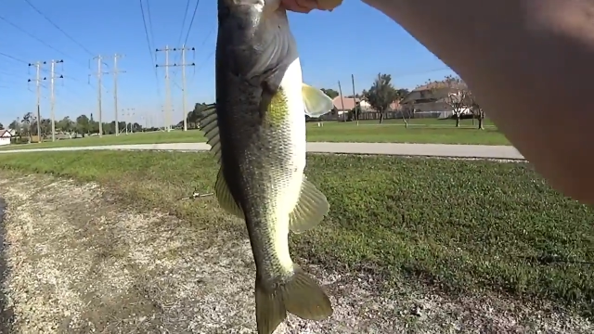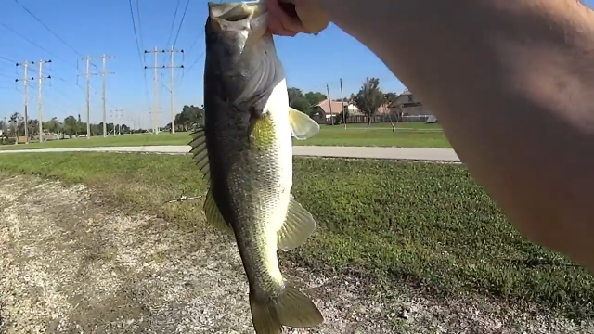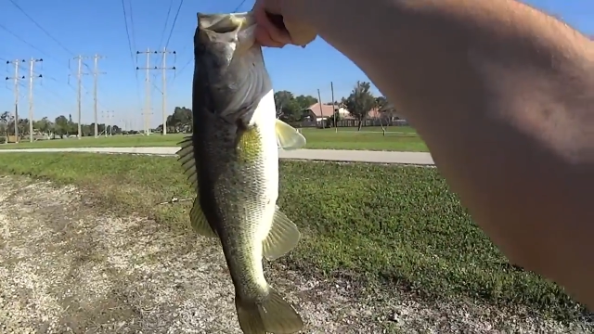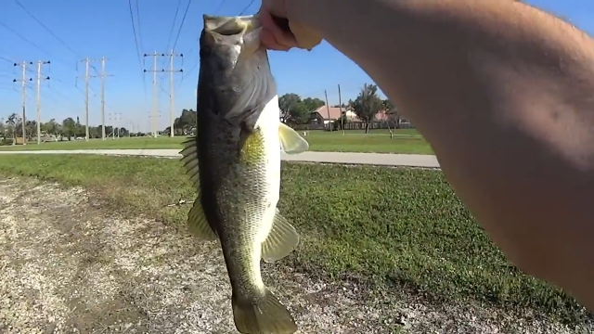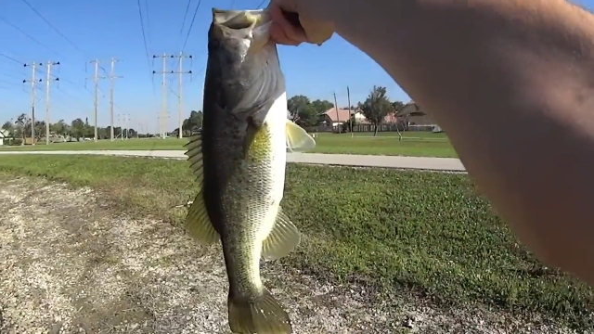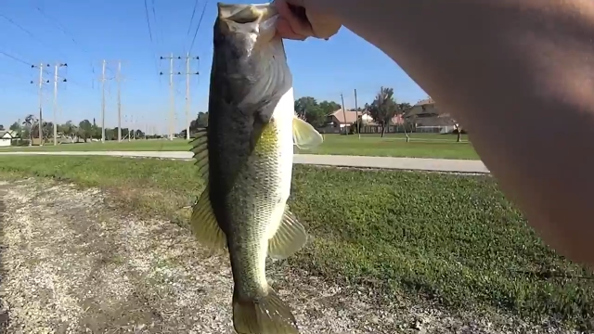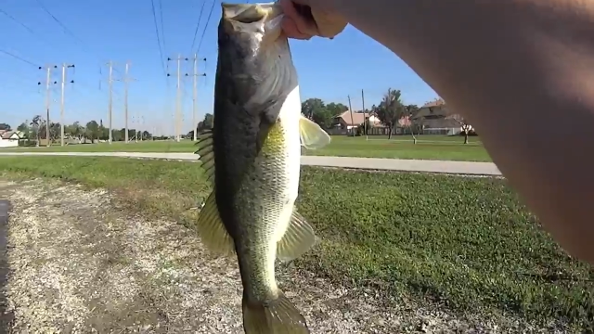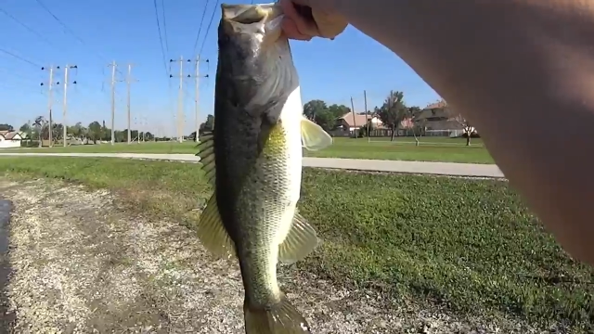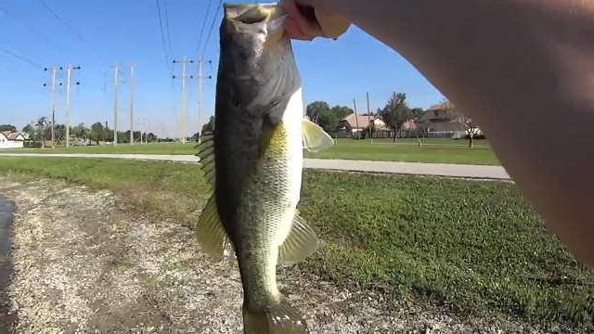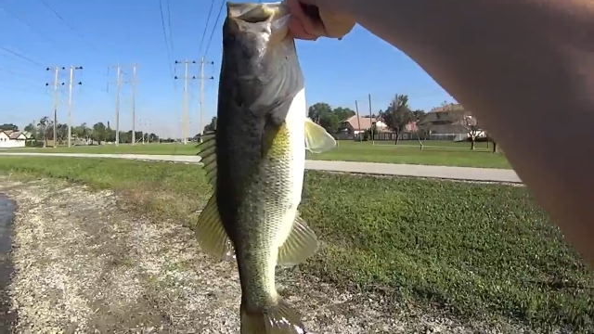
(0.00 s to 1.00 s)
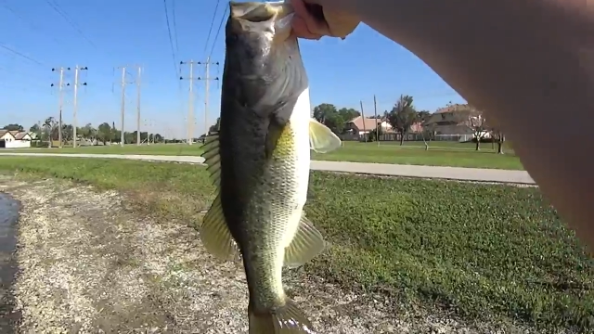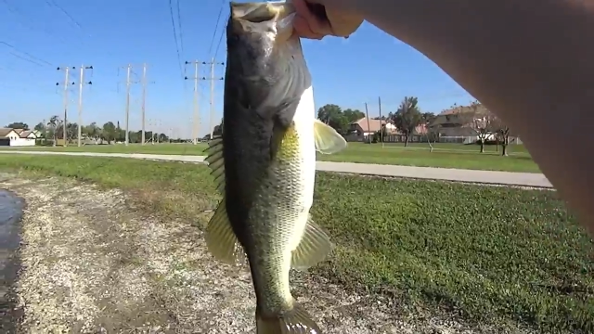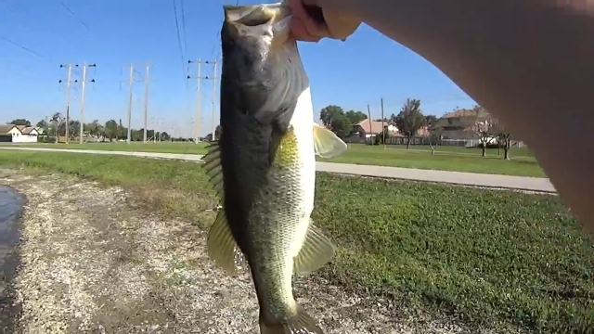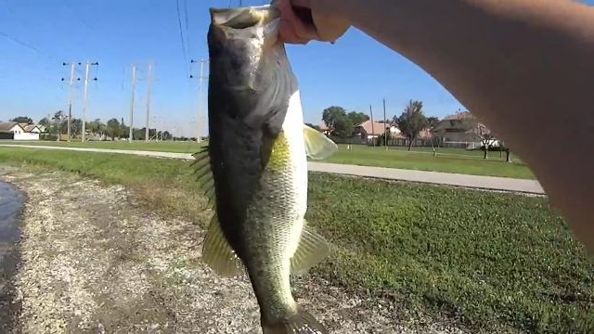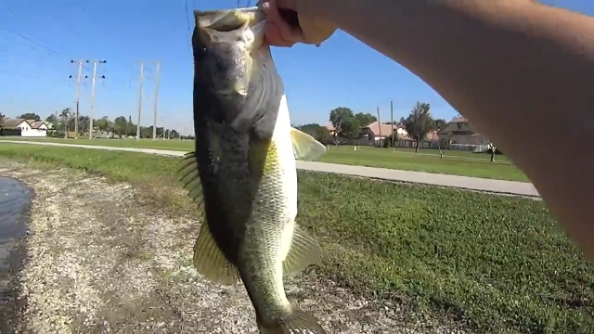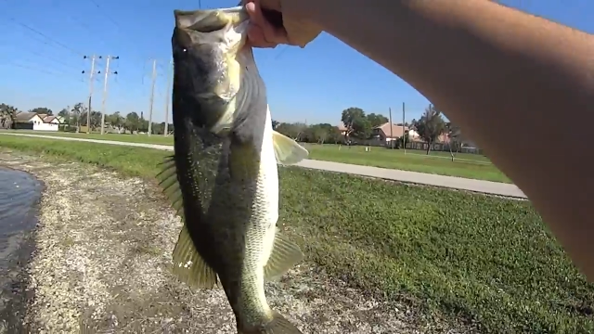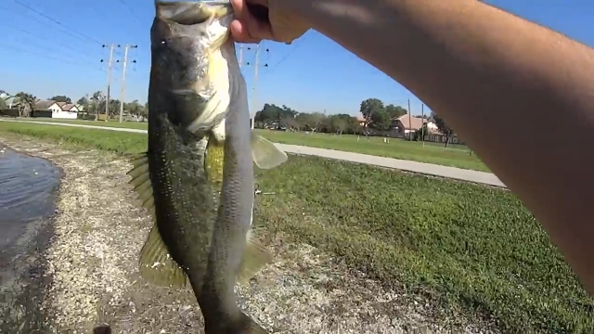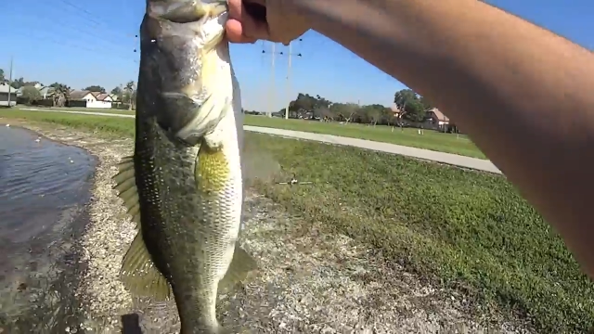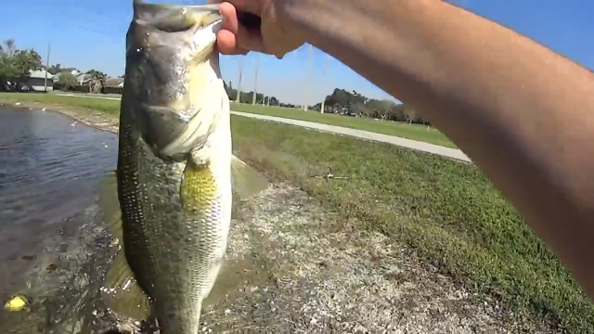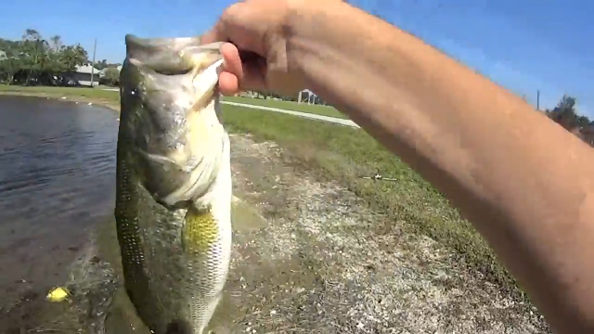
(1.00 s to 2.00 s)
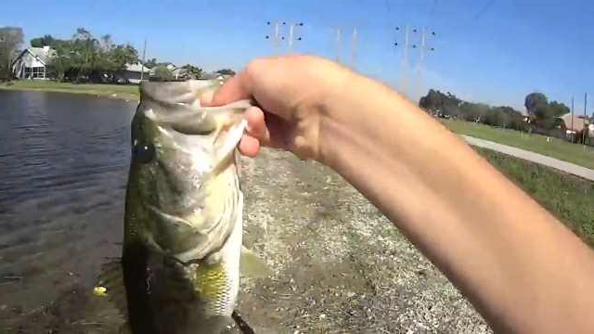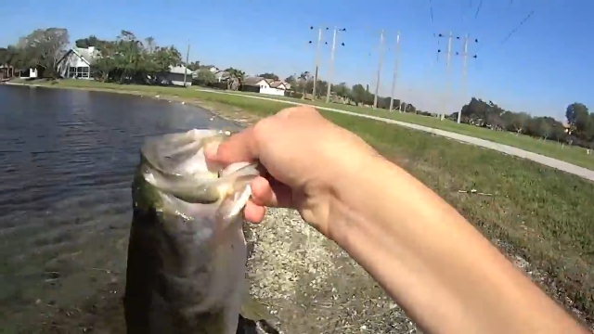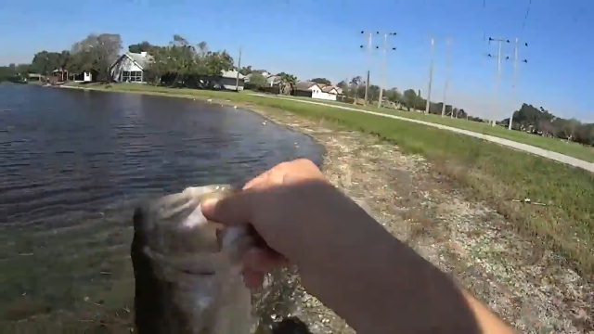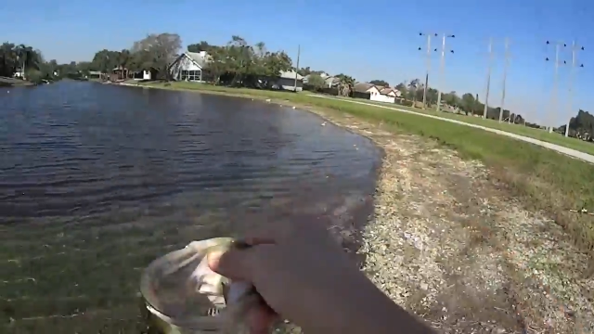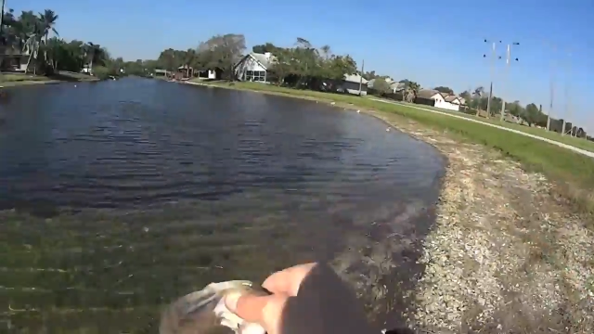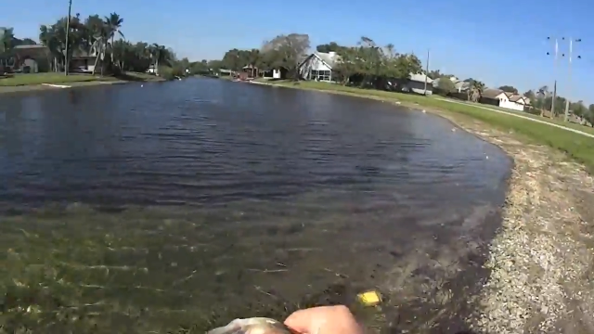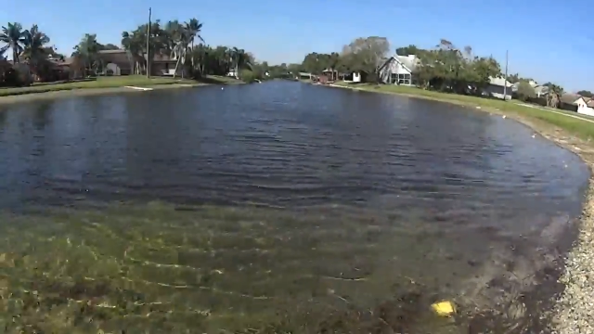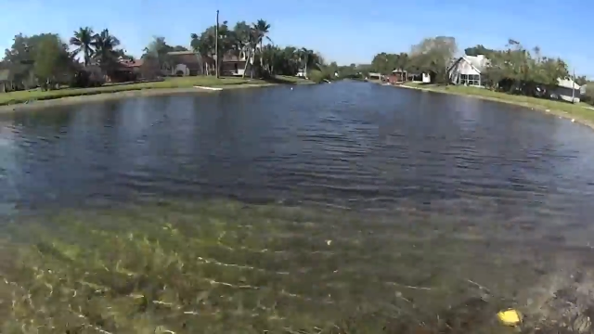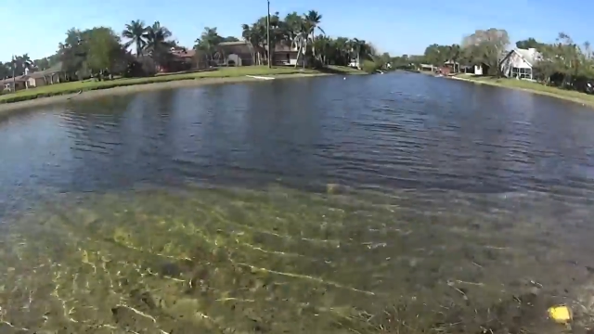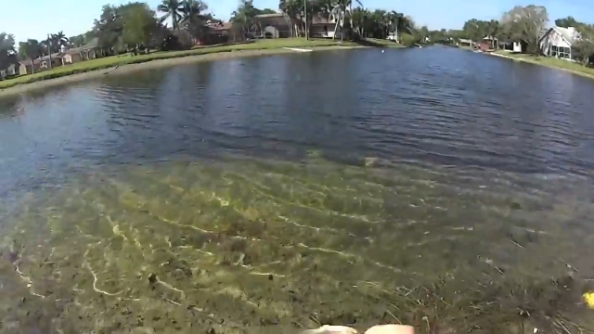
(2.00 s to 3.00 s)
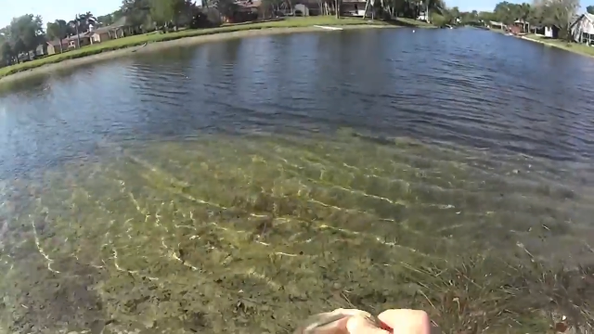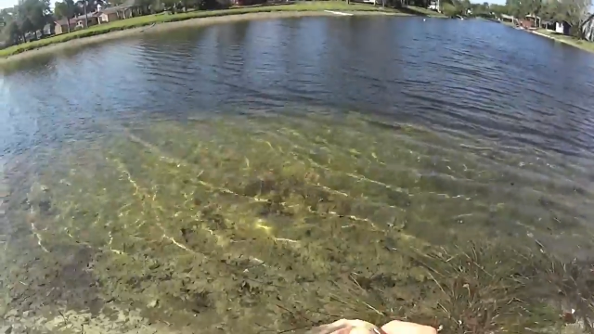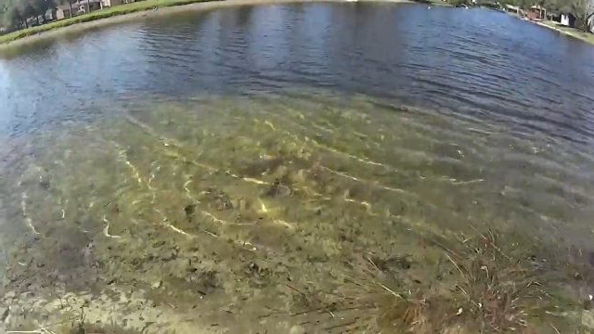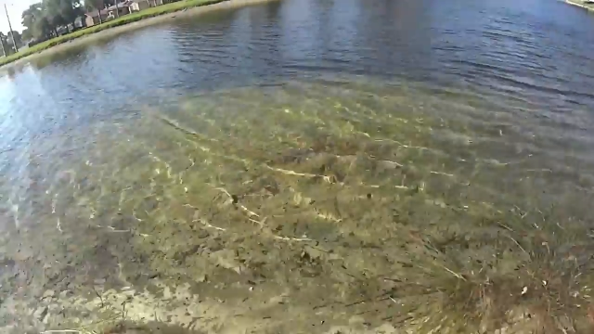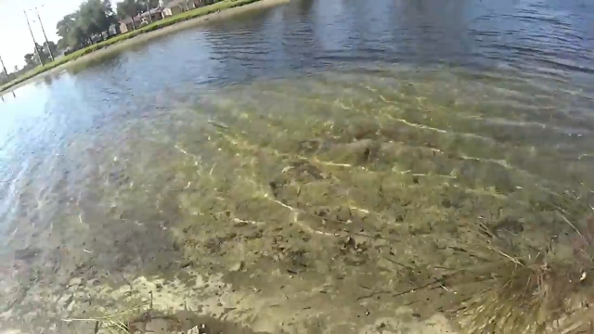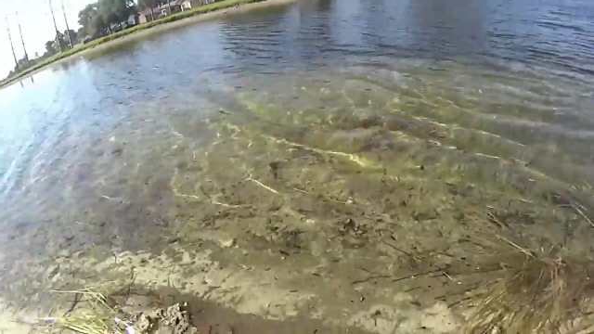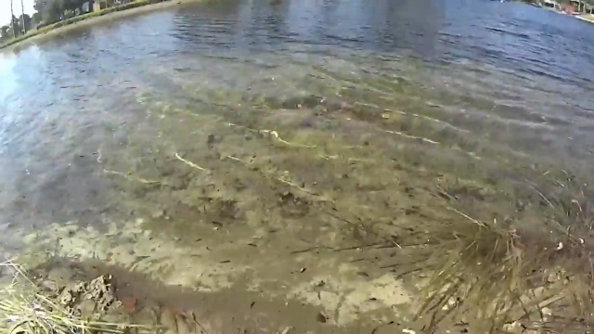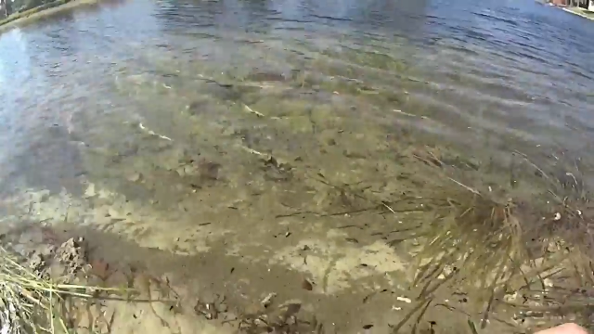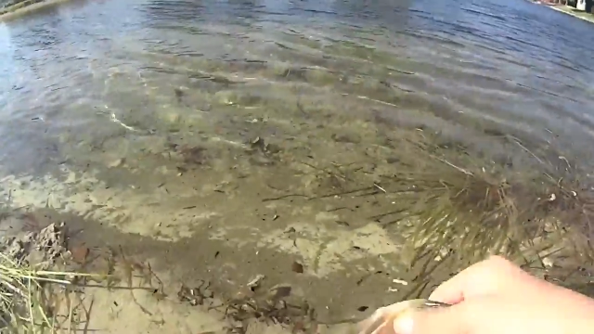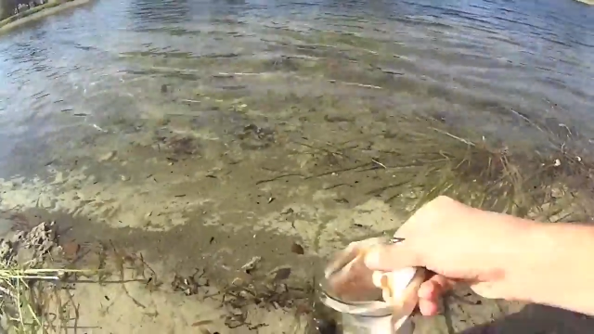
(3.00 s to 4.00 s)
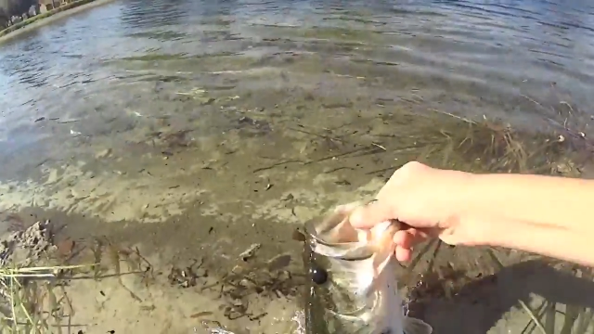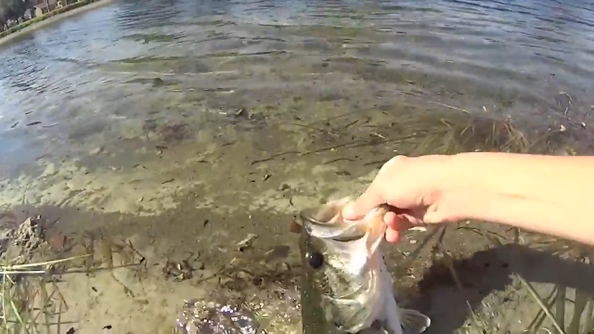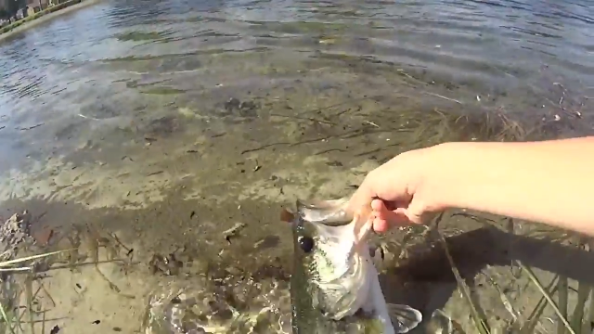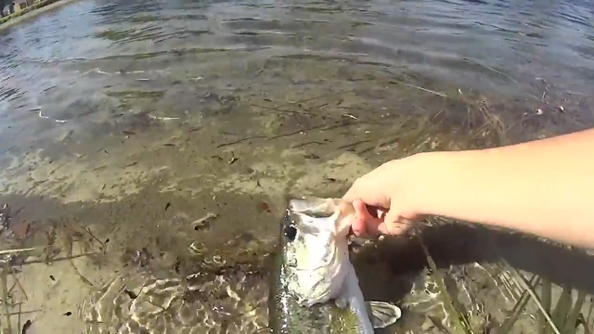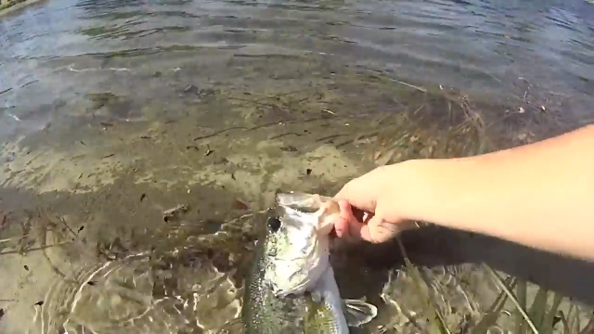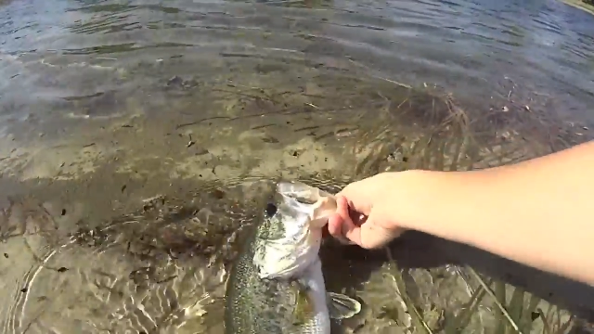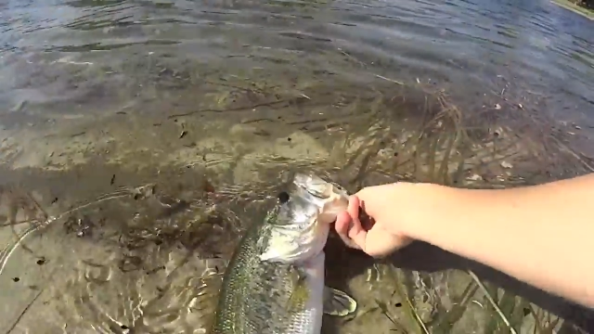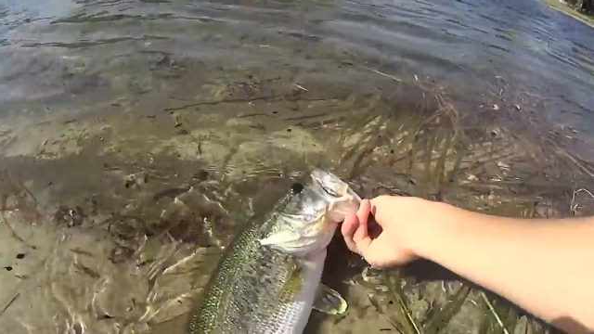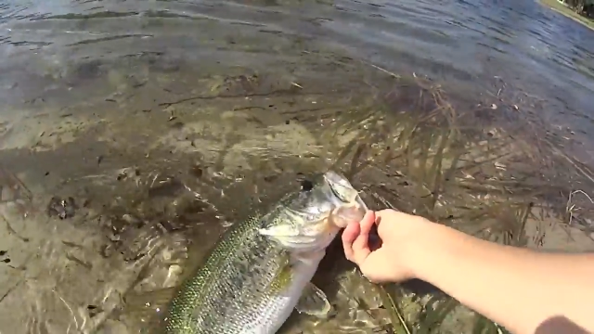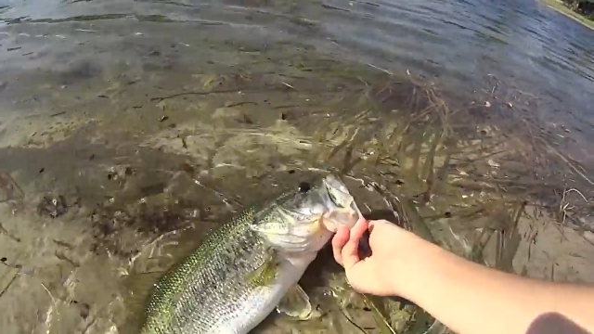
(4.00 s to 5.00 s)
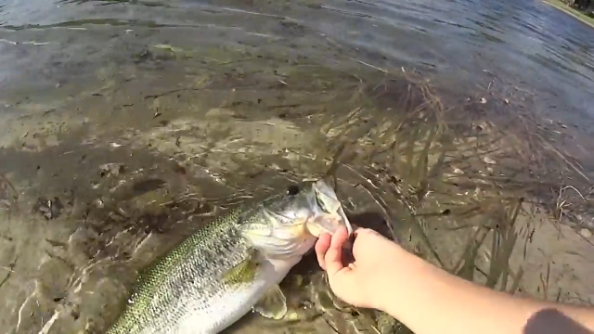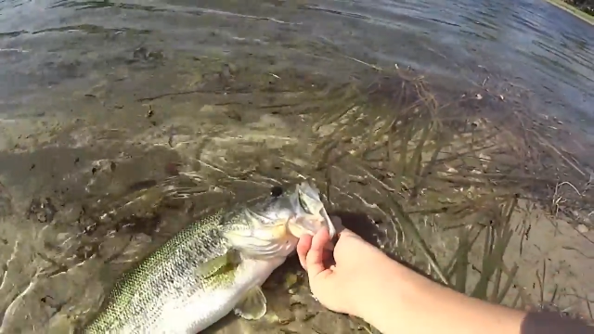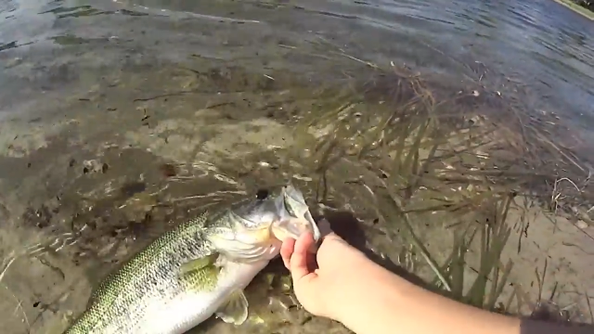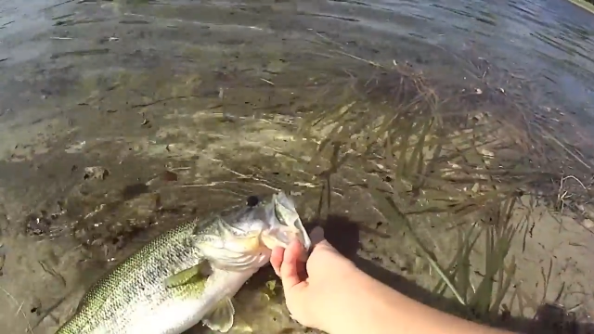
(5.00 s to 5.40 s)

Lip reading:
No face is visible, so there are no lips to read.